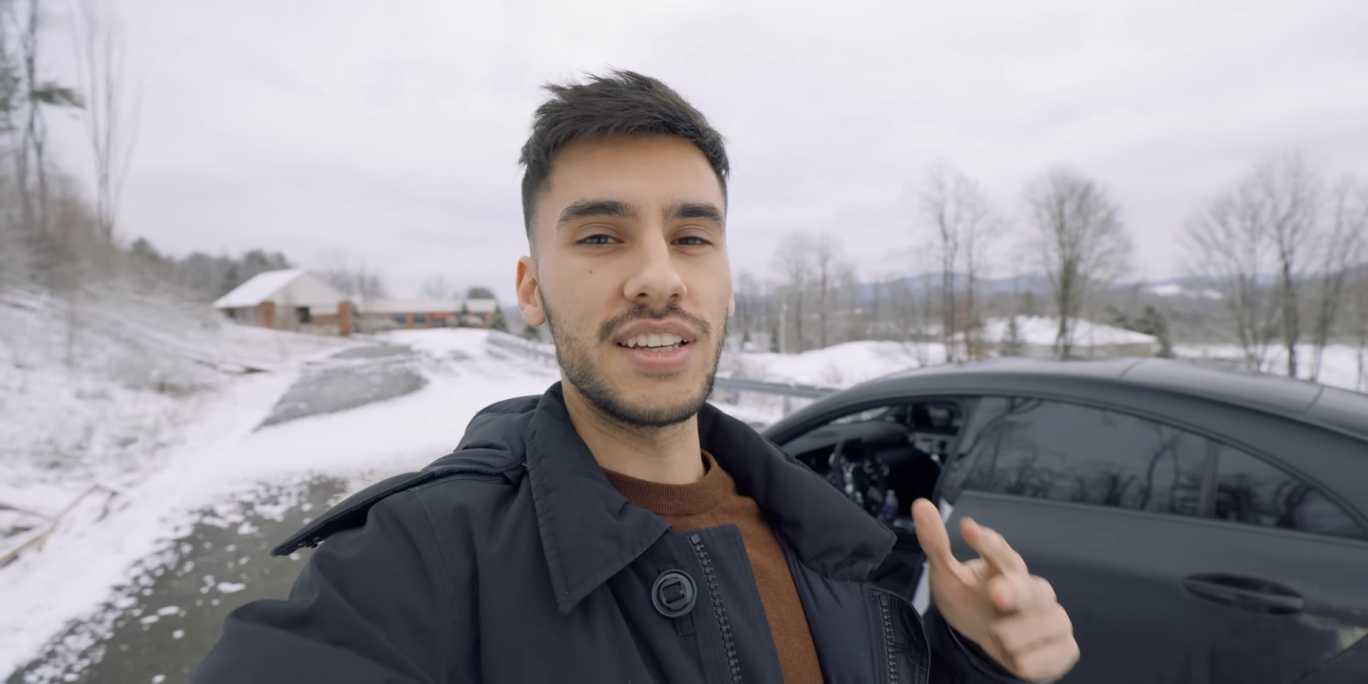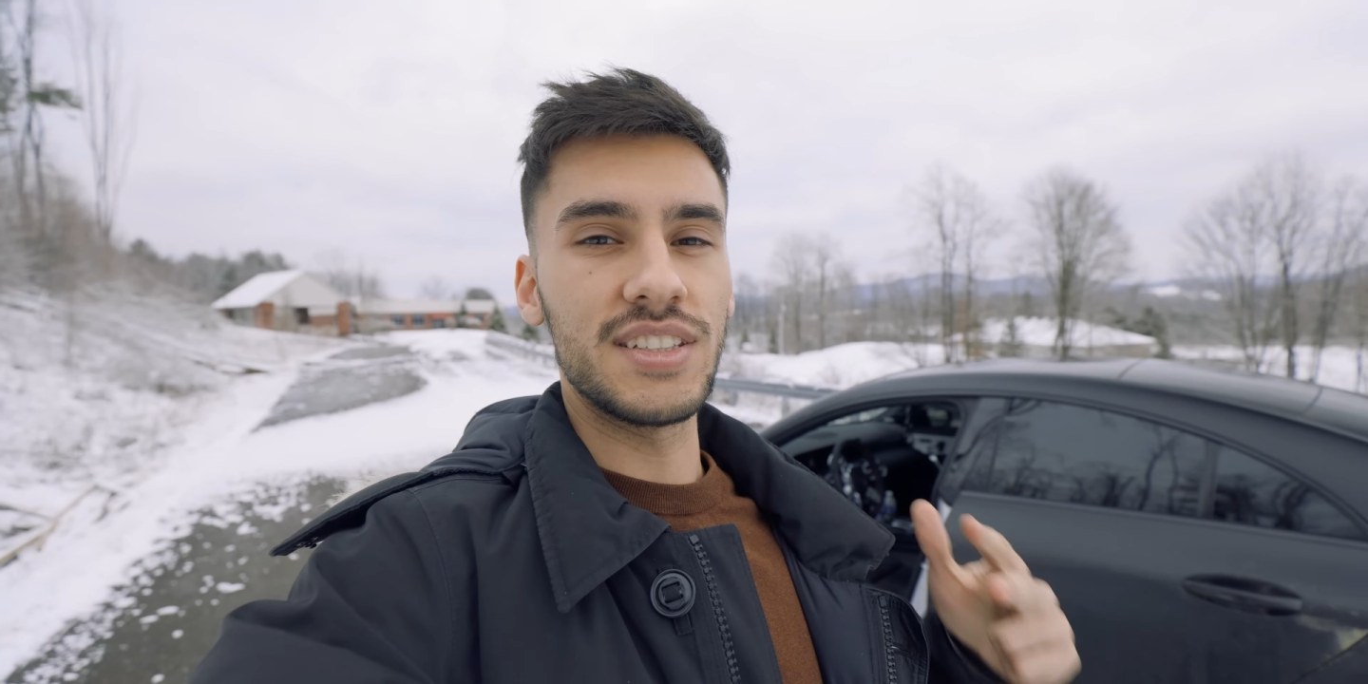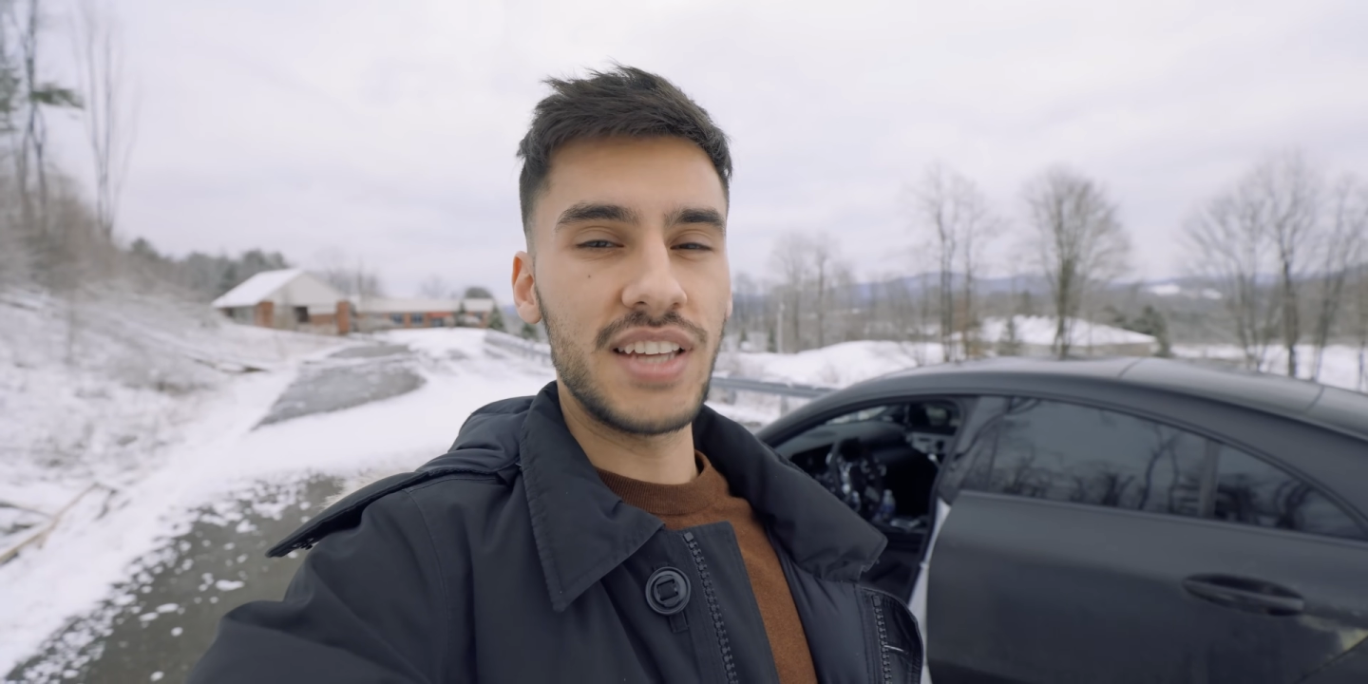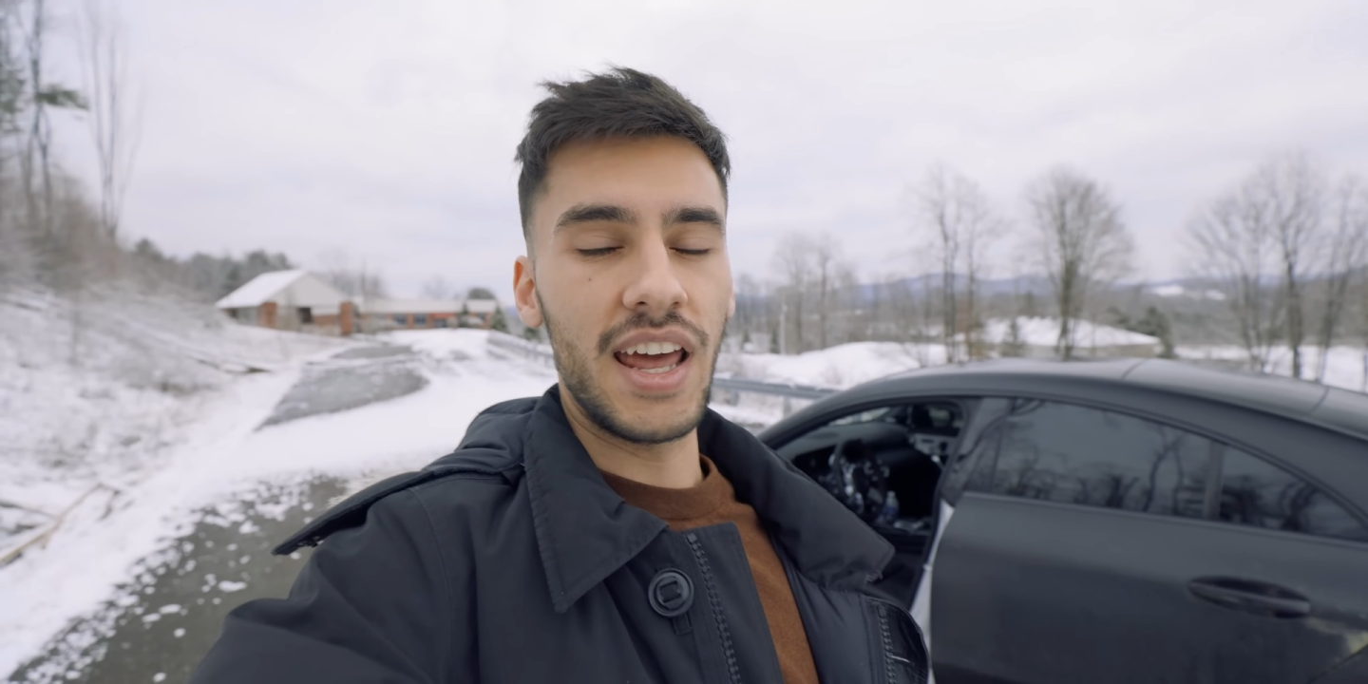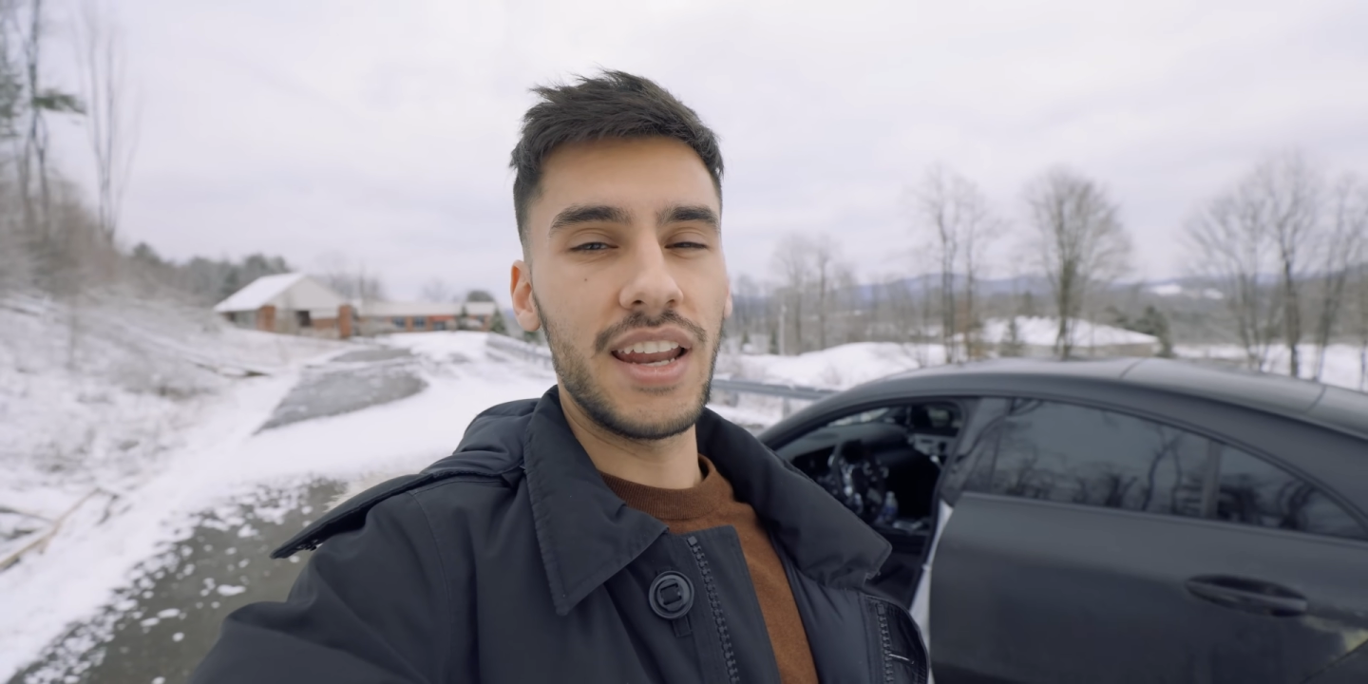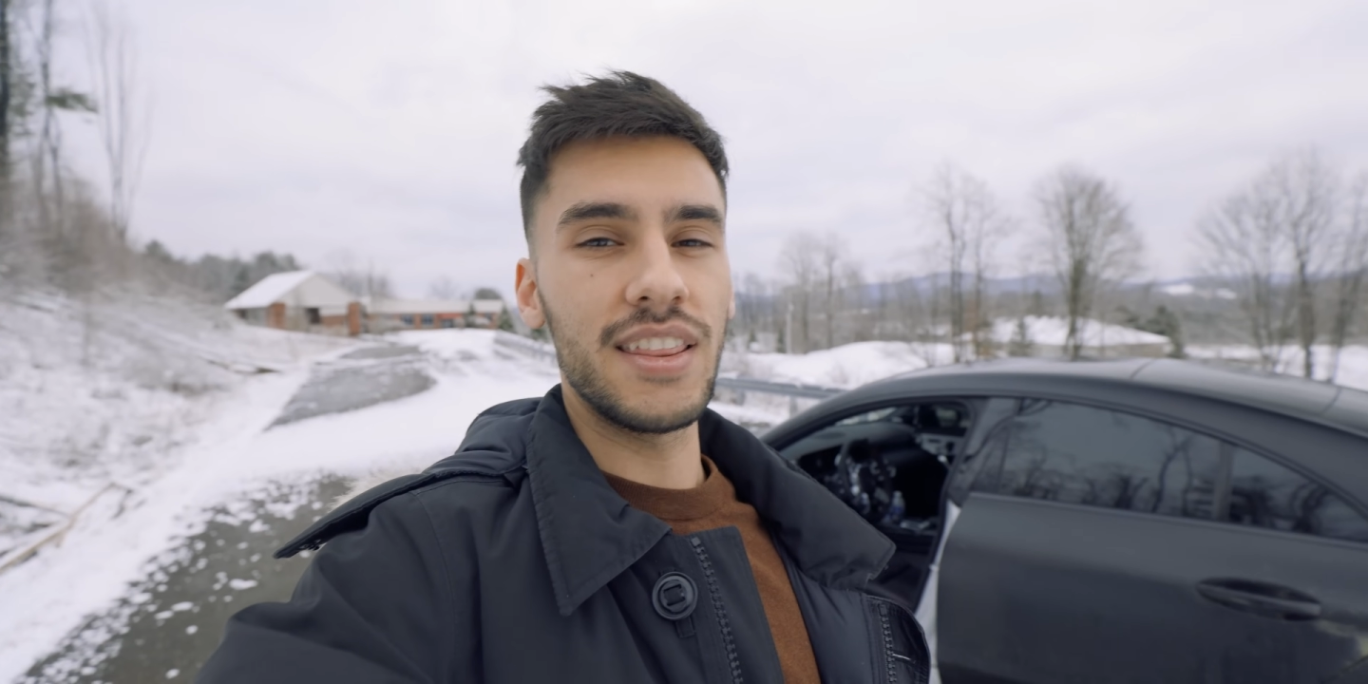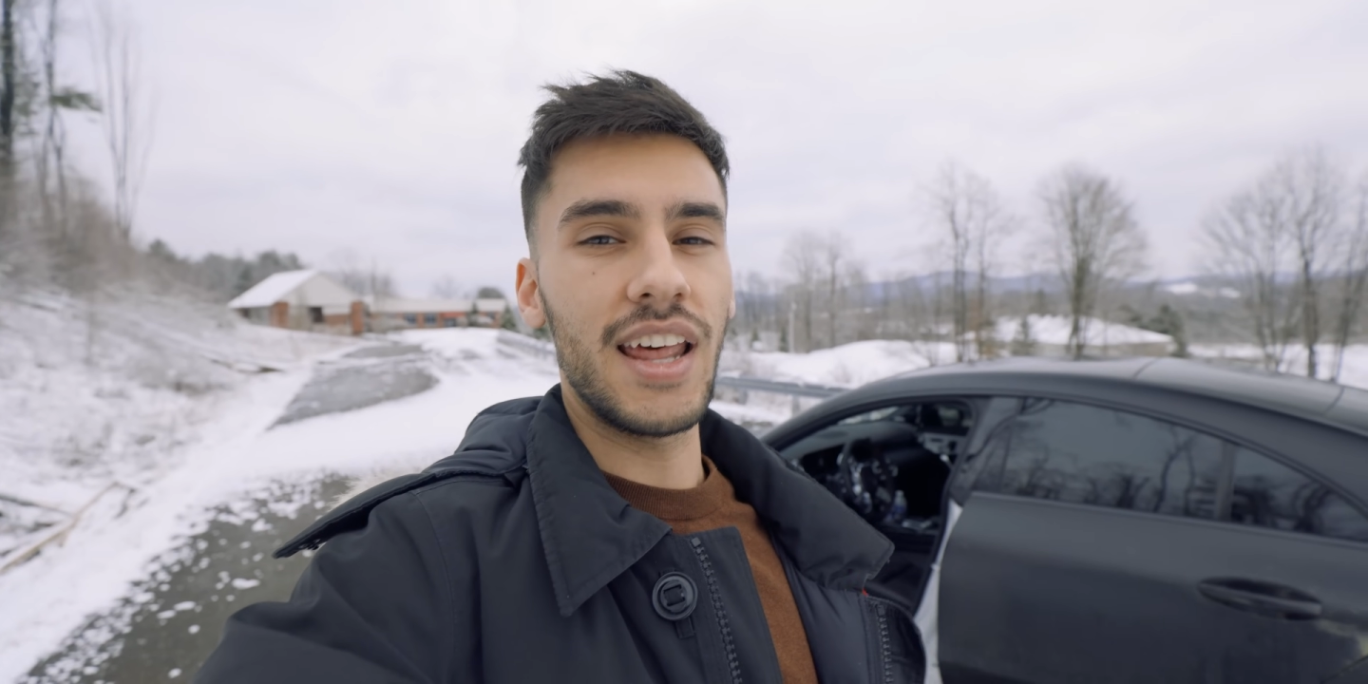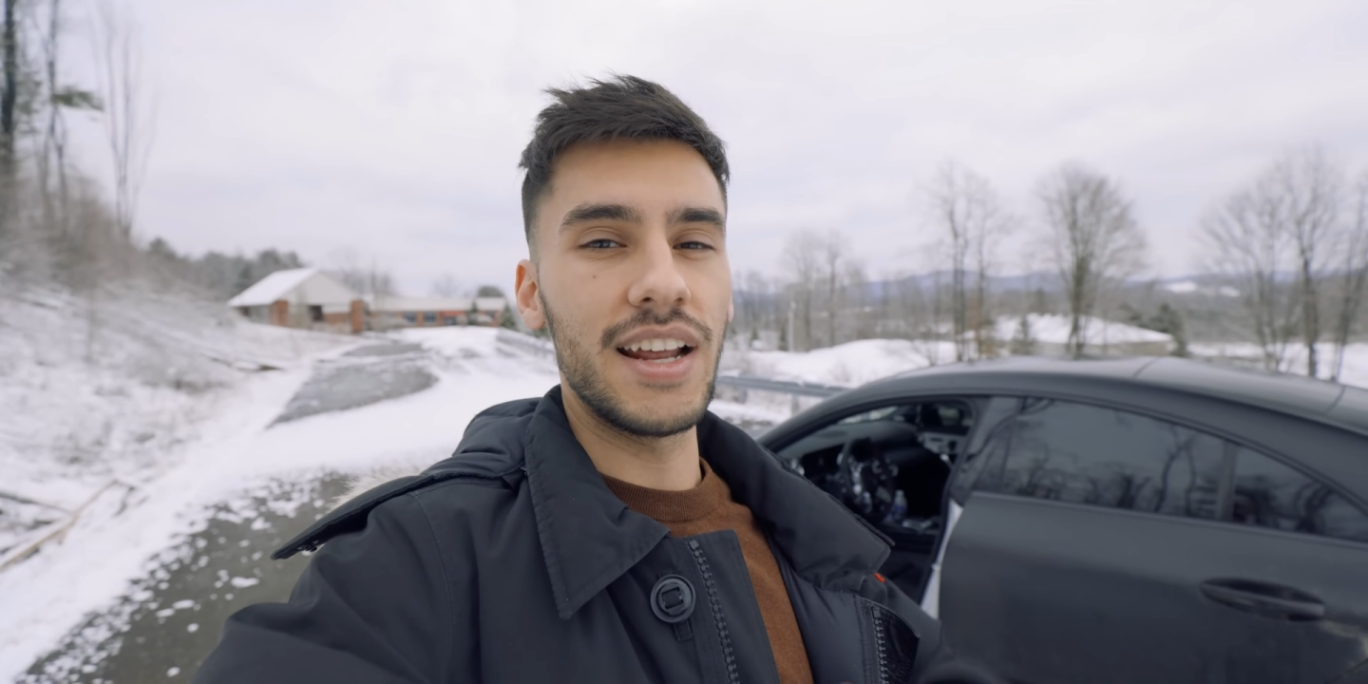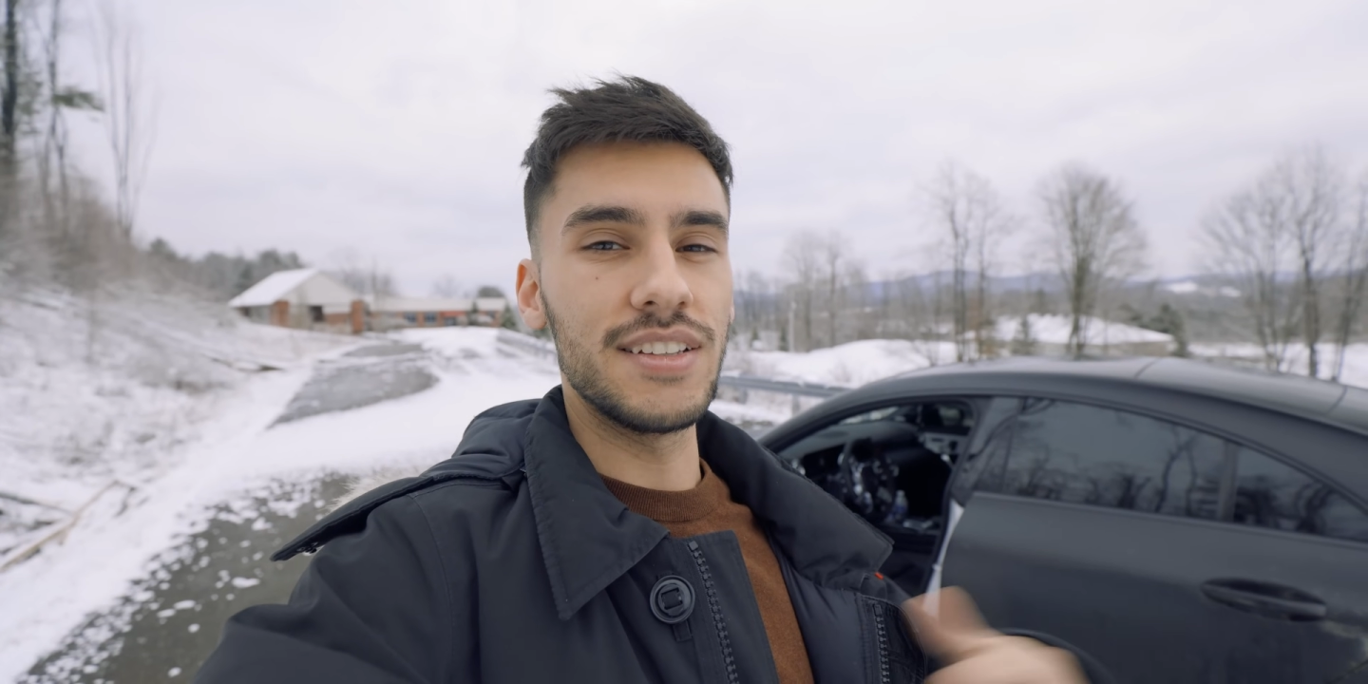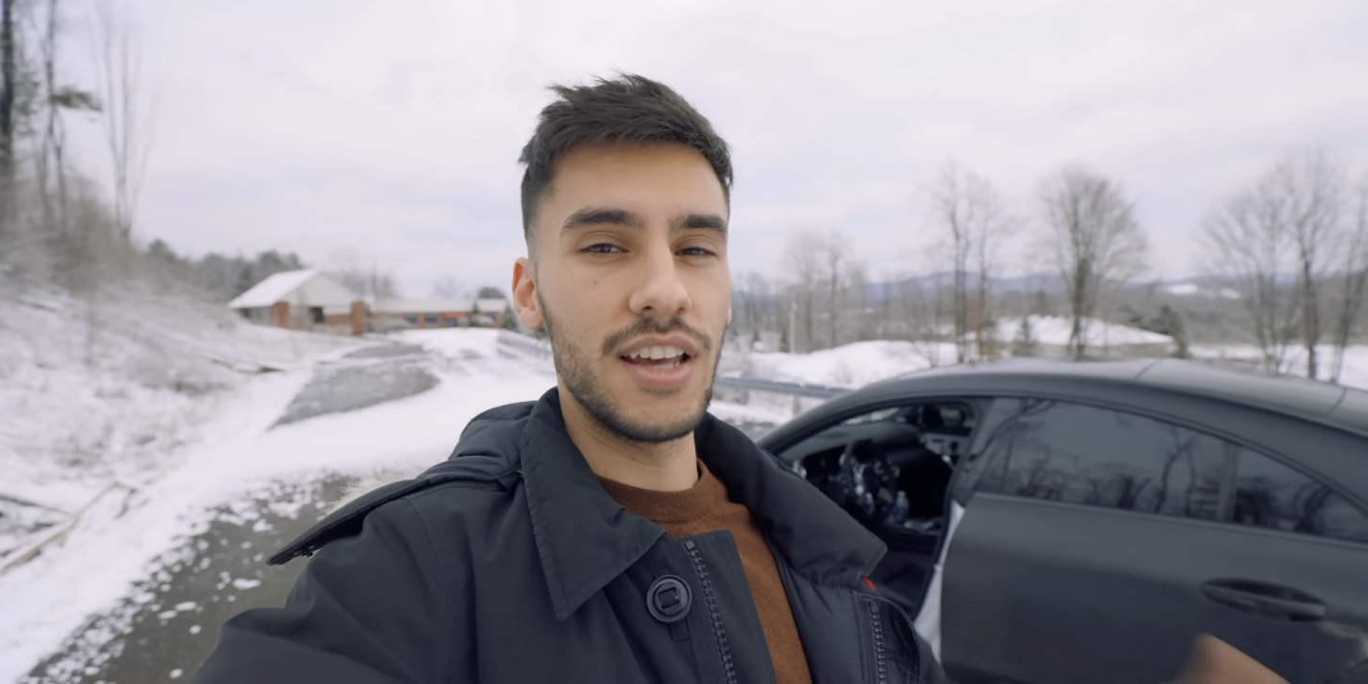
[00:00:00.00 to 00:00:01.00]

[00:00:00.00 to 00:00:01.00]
a setting that I